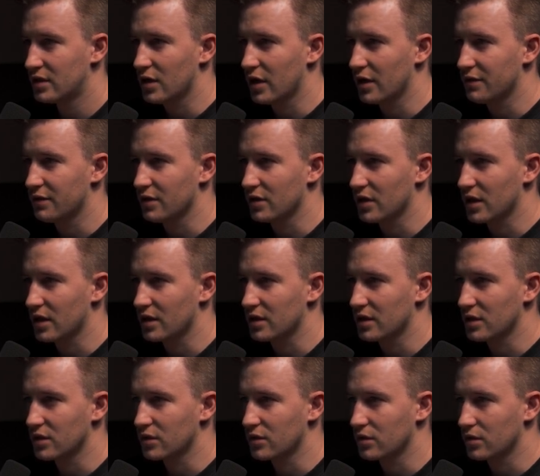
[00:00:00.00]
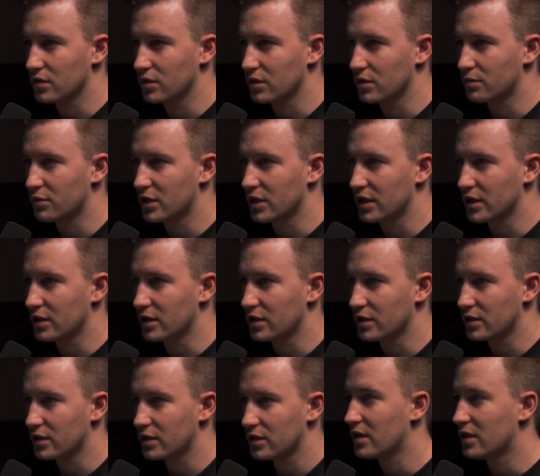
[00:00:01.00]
I feel like this could look pretty good.